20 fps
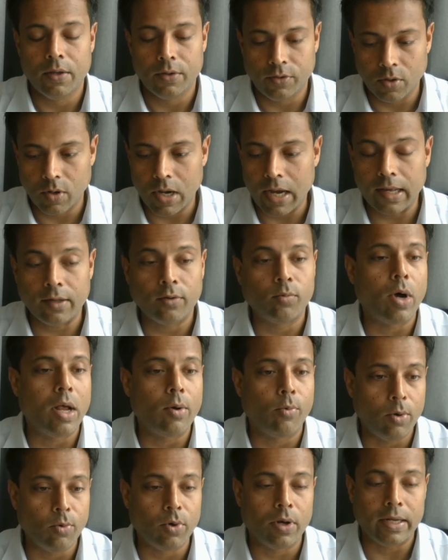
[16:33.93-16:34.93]
So I guess
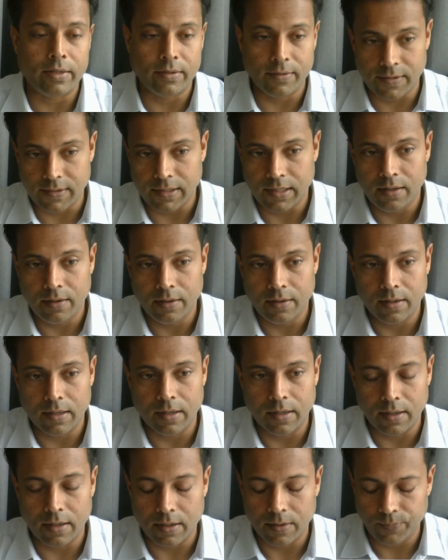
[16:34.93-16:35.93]
what we would like to see,
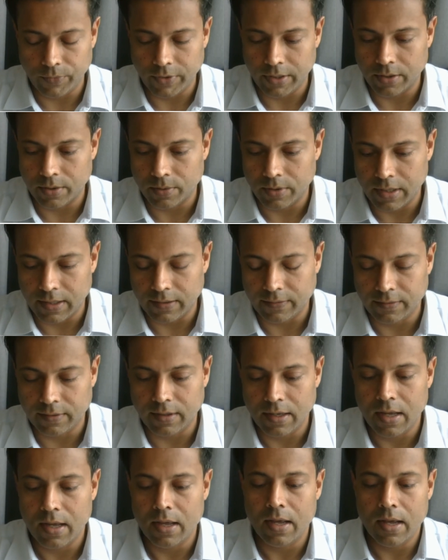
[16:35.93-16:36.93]
um, you know,
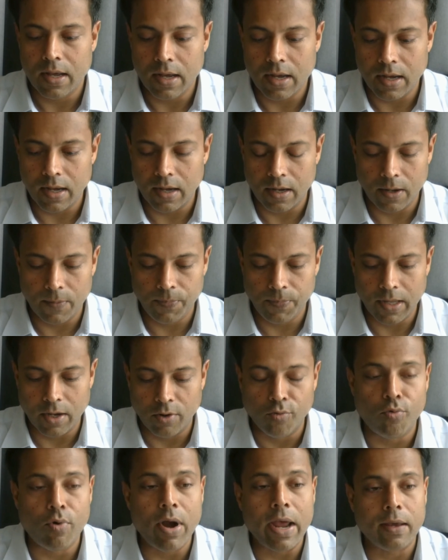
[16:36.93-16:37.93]
is um,
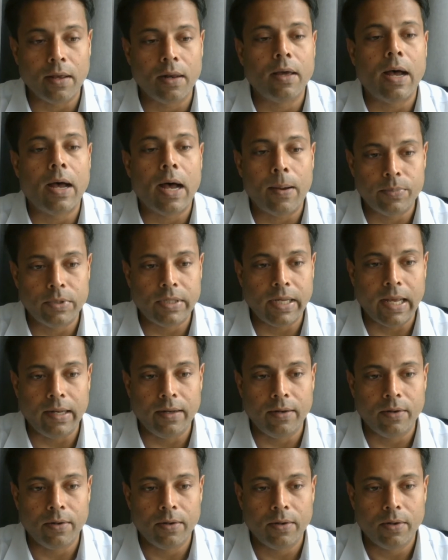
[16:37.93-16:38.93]
a regular update
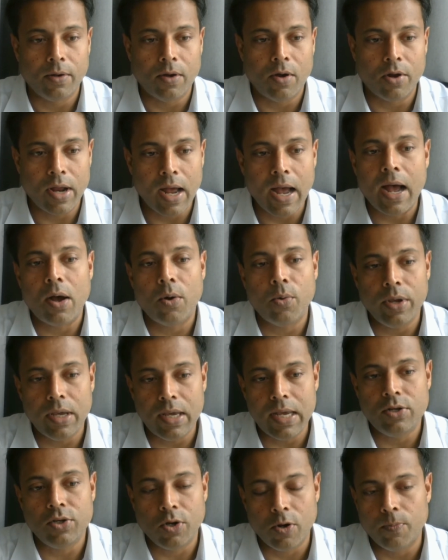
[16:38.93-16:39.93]
on how
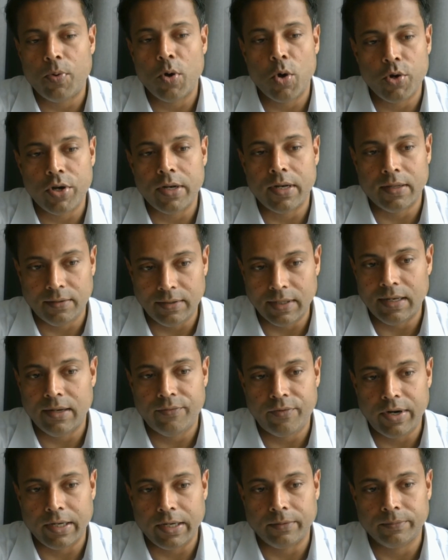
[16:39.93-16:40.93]
each component is
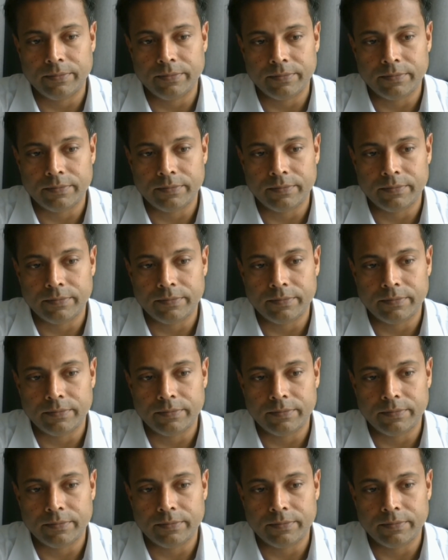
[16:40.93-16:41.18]
delivering